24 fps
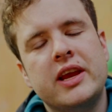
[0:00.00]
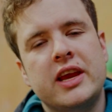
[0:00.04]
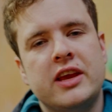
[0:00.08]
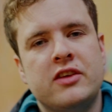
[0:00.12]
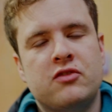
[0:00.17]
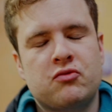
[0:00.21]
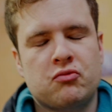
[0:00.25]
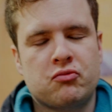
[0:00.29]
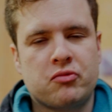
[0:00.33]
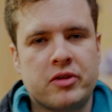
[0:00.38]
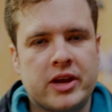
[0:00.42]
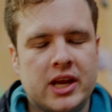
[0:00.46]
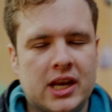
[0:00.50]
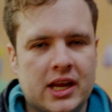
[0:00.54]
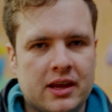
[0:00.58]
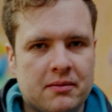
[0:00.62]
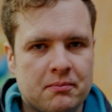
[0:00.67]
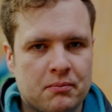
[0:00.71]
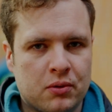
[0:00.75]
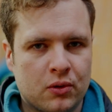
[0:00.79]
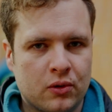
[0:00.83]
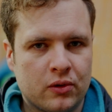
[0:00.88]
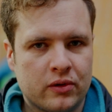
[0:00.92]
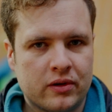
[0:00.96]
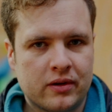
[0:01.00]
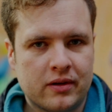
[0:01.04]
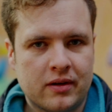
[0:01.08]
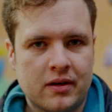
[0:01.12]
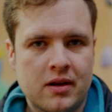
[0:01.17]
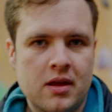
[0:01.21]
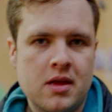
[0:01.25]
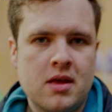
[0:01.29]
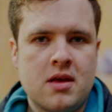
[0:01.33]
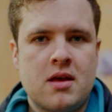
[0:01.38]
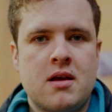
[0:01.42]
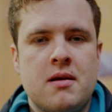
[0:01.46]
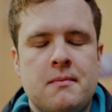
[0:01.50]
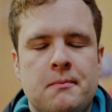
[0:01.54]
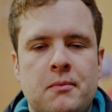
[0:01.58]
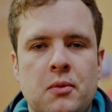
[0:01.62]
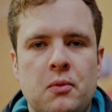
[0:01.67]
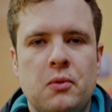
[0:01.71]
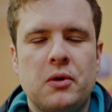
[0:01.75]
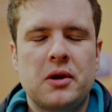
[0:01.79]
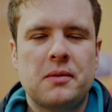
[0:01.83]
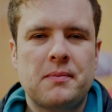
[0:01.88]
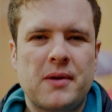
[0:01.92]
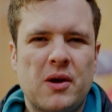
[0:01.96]
is really important. But
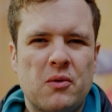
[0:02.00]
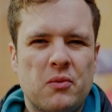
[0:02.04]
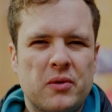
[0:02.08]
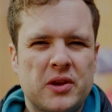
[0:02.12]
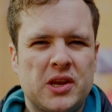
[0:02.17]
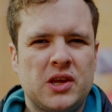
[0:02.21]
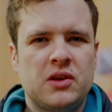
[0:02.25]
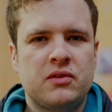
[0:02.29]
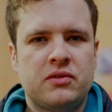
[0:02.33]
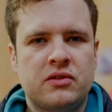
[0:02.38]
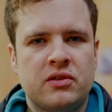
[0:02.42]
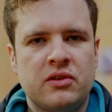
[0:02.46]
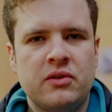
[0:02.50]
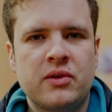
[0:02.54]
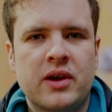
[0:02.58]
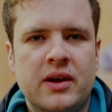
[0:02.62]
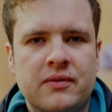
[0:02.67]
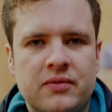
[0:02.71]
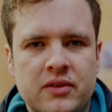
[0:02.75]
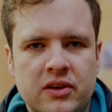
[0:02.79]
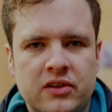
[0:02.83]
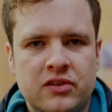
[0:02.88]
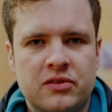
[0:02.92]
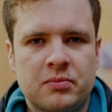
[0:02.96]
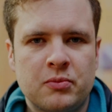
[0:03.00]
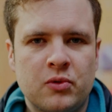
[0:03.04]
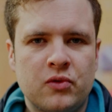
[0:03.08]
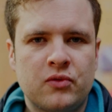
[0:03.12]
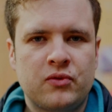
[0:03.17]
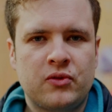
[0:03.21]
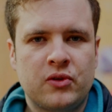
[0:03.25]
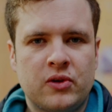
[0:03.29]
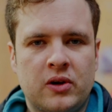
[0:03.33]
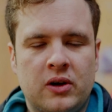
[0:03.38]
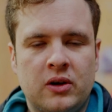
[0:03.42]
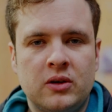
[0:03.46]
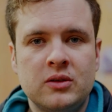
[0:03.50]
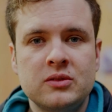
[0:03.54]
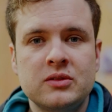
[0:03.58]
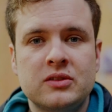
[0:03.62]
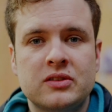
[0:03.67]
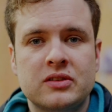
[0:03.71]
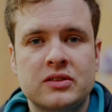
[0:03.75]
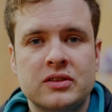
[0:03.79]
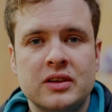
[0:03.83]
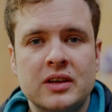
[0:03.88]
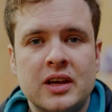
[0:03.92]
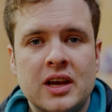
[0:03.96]
what about when you do have those small
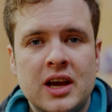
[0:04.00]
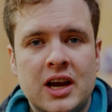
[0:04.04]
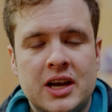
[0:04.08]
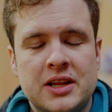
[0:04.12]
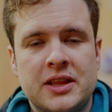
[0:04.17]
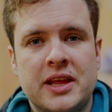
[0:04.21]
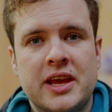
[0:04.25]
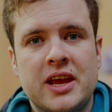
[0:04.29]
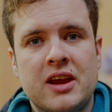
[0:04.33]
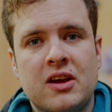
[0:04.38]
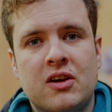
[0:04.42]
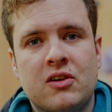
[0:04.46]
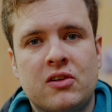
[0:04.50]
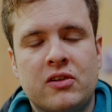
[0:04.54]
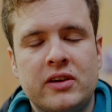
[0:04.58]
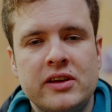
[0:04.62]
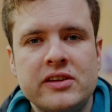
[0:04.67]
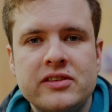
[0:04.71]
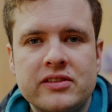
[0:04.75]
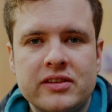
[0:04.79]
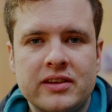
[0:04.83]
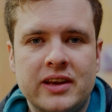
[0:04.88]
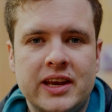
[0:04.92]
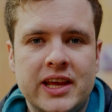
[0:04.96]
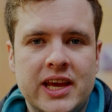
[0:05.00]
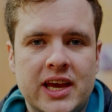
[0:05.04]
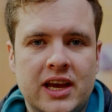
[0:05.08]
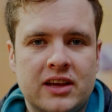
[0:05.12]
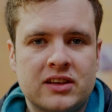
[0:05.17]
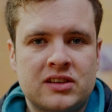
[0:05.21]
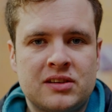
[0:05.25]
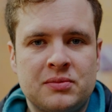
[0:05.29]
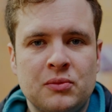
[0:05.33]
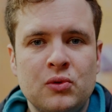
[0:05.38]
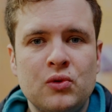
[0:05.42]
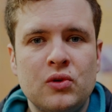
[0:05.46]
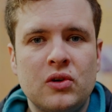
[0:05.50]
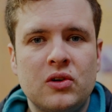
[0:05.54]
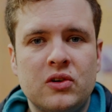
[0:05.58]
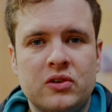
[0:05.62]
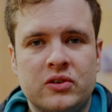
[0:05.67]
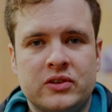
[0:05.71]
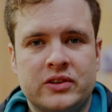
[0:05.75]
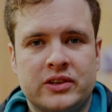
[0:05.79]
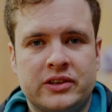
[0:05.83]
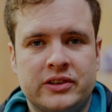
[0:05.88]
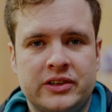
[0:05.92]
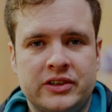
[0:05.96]
footholds and they increasingly get smaller
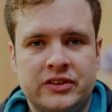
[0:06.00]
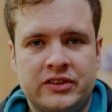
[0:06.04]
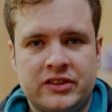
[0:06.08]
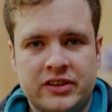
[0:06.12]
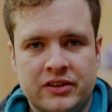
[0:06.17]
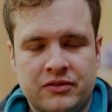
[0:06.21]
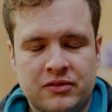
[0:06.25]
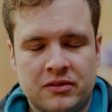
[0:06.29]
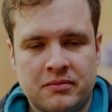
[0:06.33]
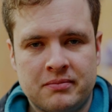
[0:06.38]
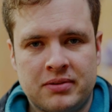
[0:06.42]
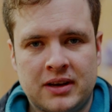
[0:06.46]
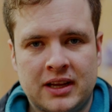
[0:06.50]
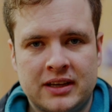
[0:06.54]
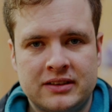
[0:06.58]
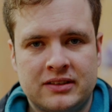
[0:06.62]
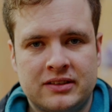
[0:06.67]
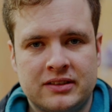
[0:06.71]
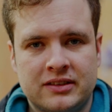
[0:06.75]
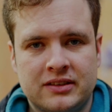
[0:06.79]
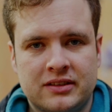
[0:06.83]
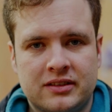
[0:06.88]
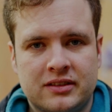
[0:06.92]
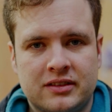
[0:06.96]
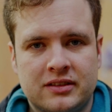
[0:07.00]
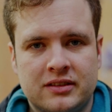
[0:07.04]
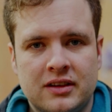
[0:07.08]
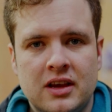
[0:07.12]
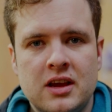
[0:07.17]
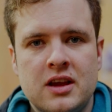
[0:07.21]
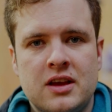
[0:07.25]
or they're in different places?